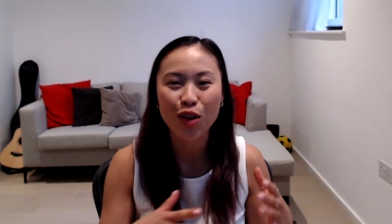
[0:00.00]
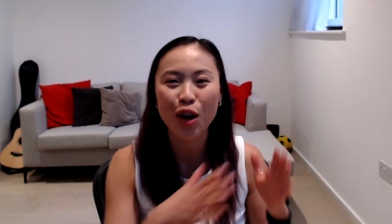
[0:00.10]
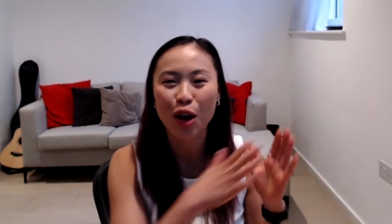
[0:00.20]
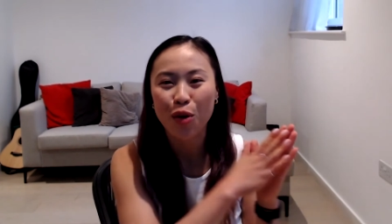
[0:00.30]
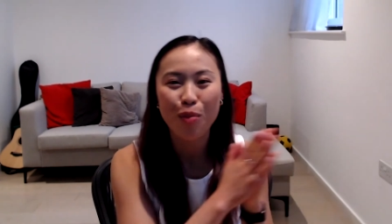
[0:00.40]
you
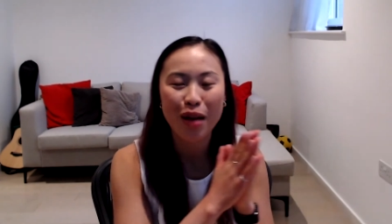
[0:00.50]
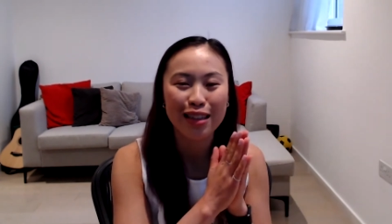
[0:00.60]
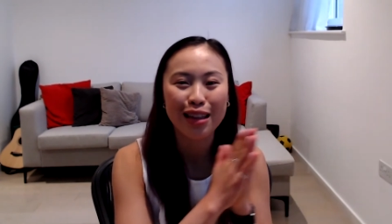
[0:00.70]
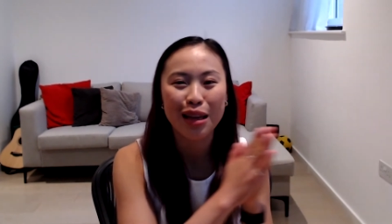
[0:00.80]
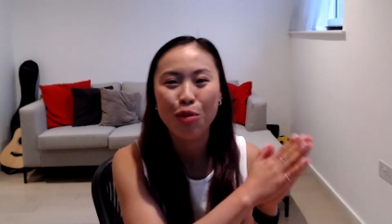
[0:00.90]

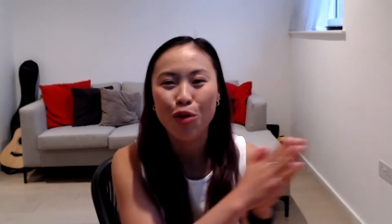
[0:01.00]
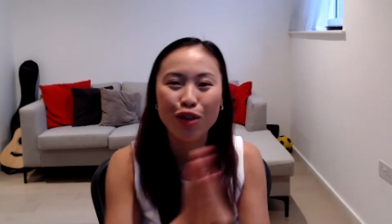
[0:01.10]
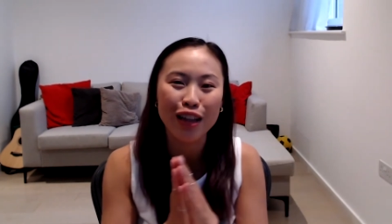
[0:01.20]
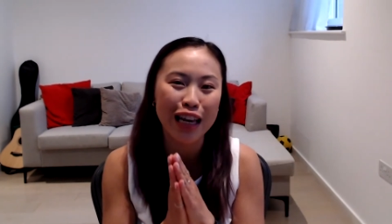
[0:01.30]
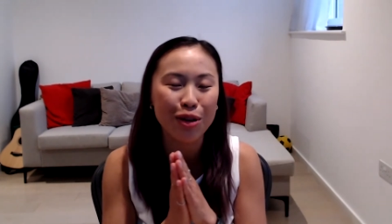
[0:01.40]
incrementally move
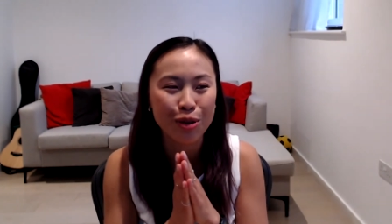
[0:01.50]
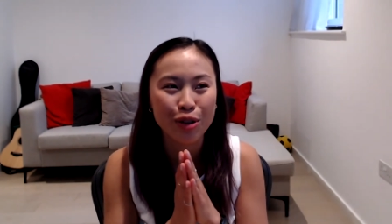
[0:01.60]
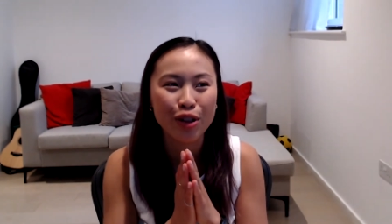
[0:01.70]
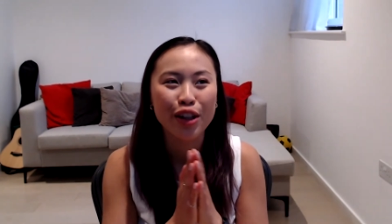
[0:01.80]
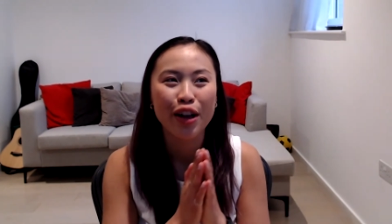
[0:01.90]
the
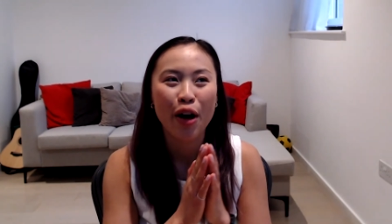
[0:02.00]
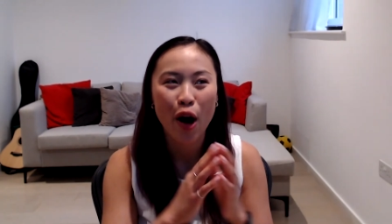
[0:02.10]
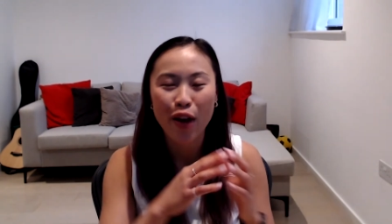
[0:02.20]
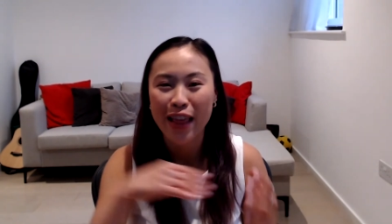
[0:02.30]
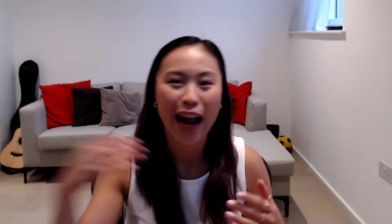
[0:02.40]
needle
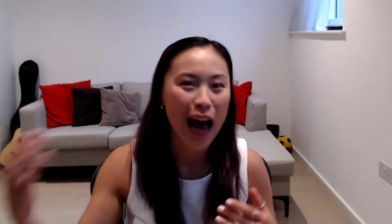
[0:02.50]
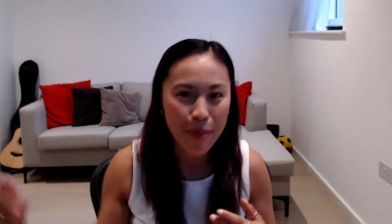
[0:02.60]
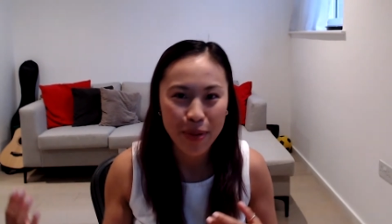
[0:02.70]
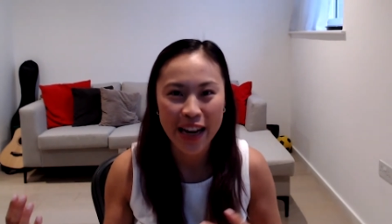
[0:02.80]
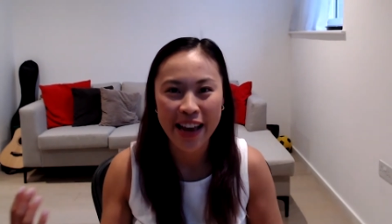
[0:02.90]
on that
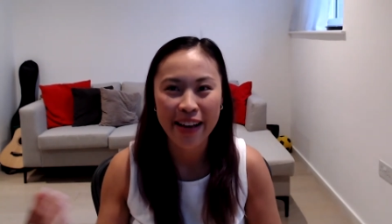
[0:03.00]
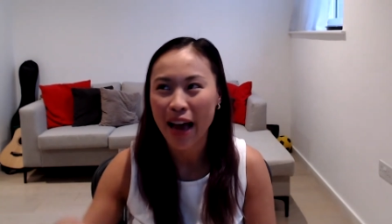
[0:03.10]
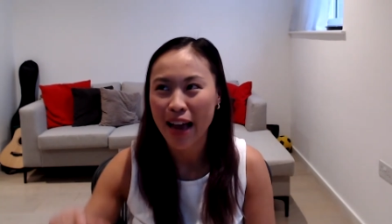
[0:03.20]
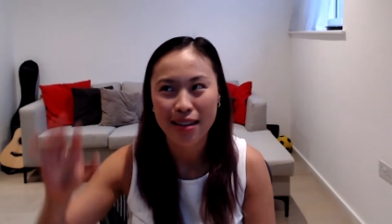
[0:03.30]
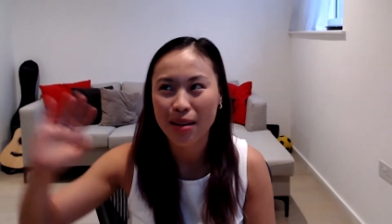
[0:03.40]

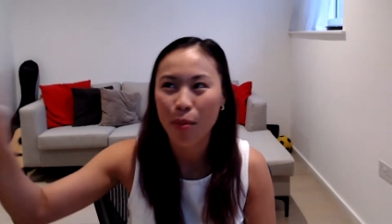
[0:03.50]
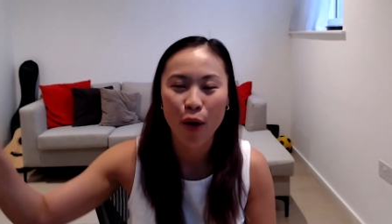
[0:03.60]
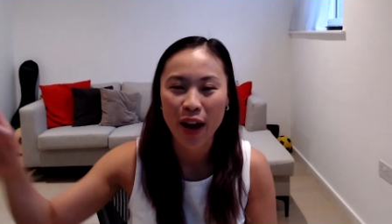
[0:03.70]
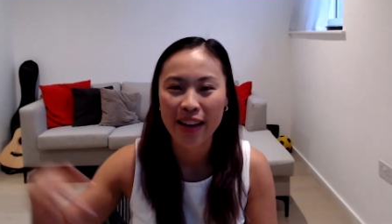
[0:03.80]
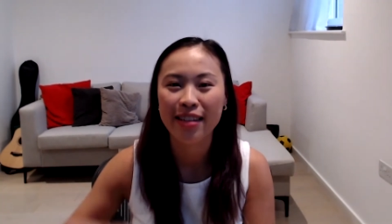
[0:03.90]
happening at some
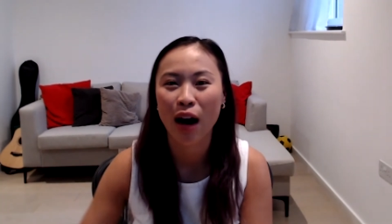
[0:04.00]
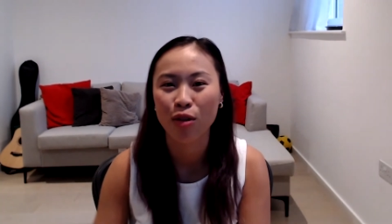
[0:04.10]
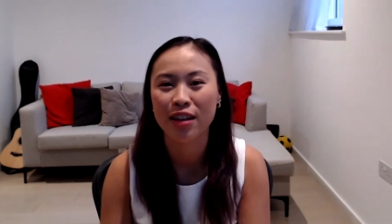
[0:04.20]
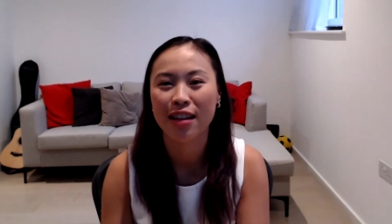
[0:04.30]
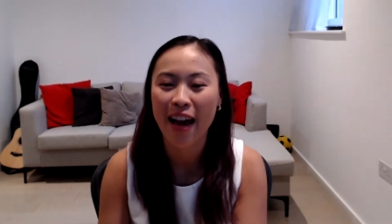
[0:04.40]
point
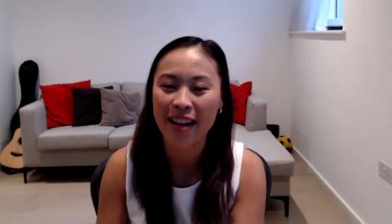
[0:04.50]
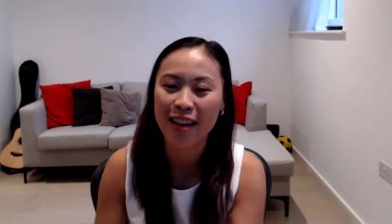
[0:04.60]
down the line?